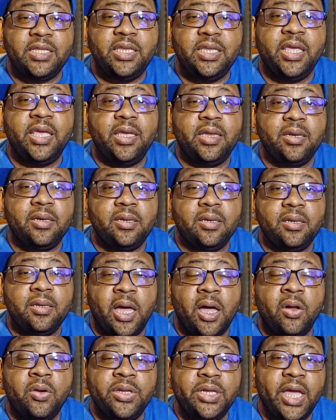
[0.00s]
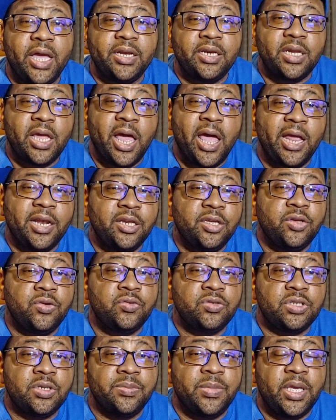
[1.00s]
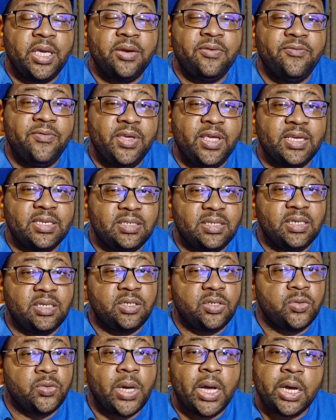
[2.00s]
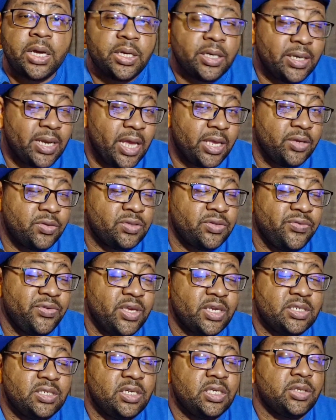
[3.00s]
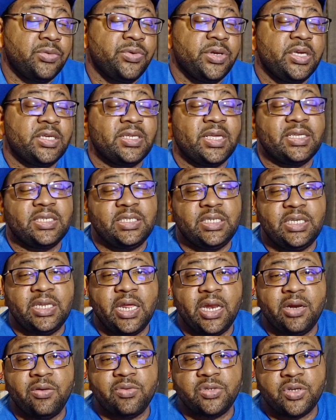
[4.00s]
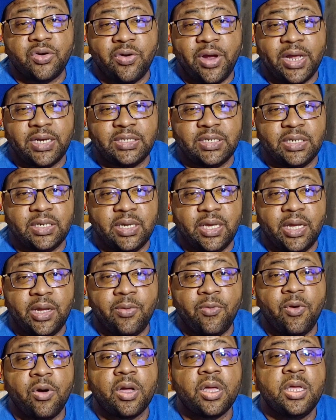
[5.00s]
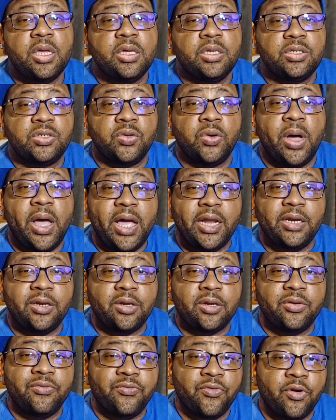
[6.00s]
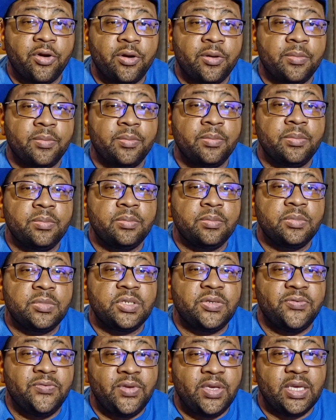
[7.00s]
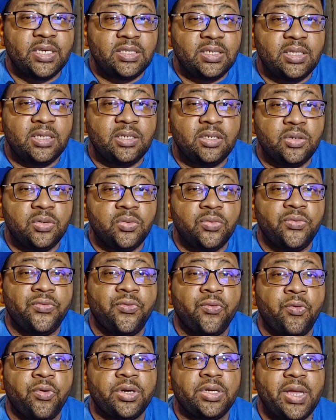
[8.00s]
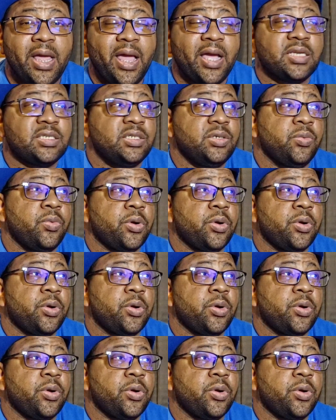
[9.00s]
Then I had to use them in VST2. I could not use the VST3 because I see that it was crashing Cakewalk. So I had to convert them to VST2 for it to actually